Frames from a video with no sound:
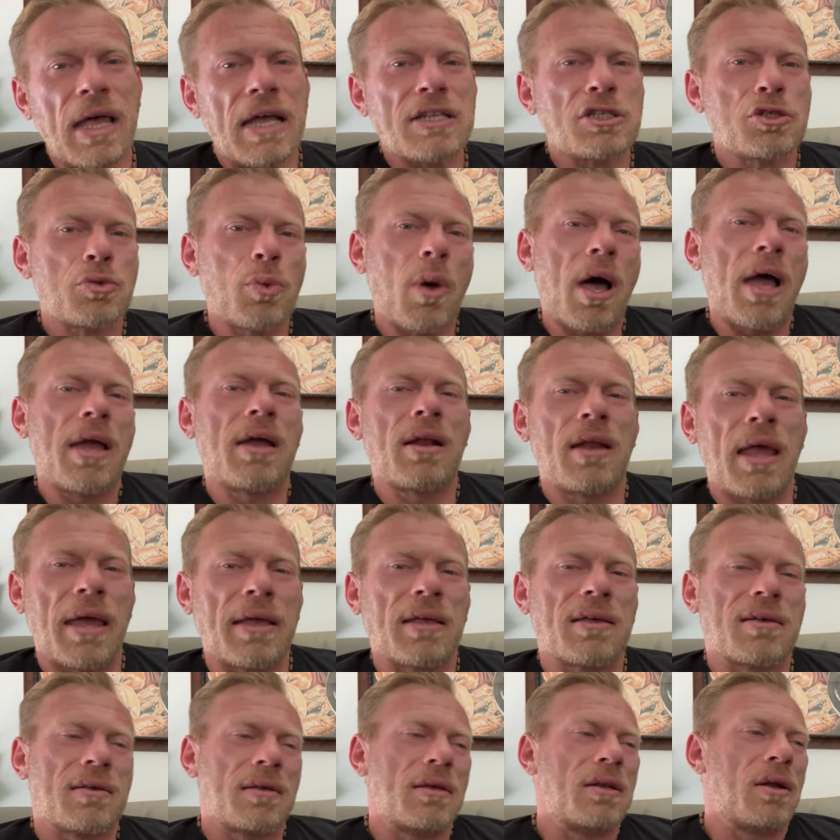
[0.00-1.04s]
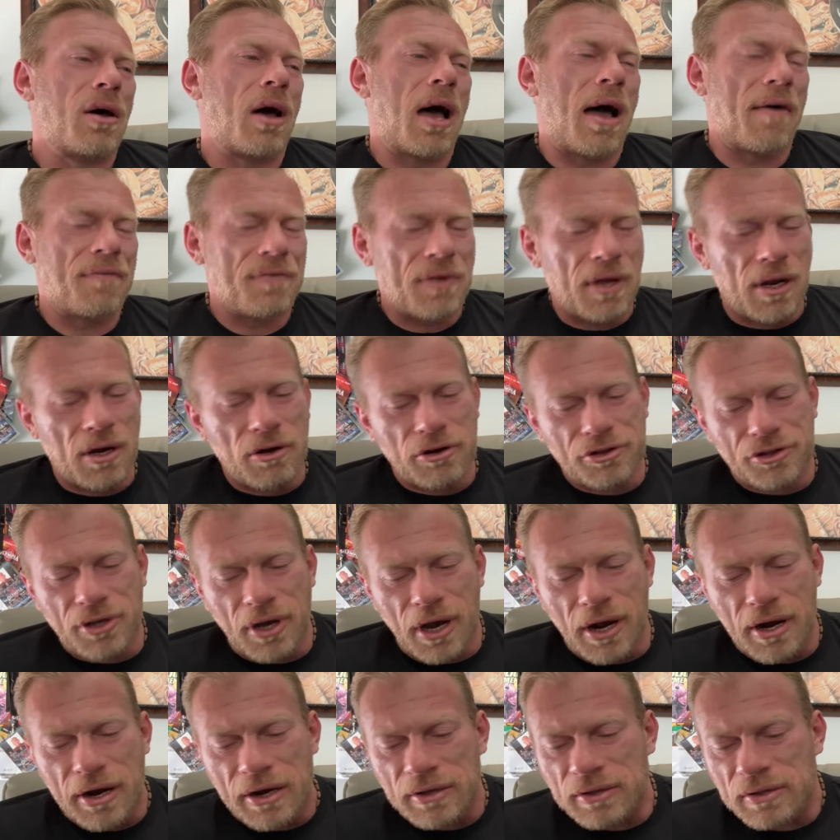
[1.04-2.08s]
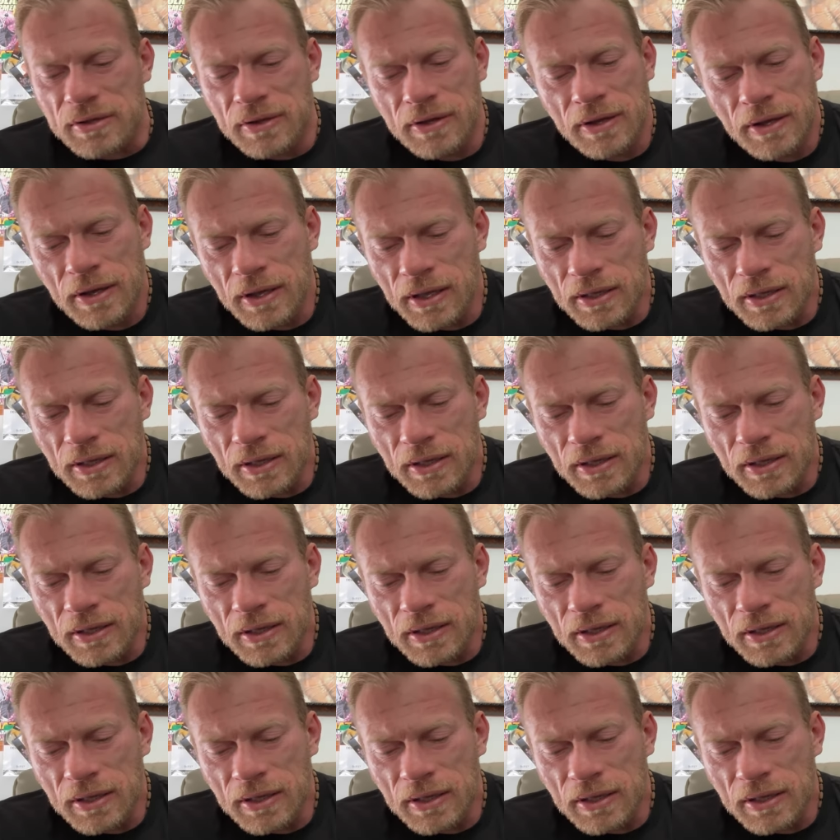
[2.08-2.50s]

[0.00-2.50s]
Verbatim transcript: I think that's why, like, you know, after I retired,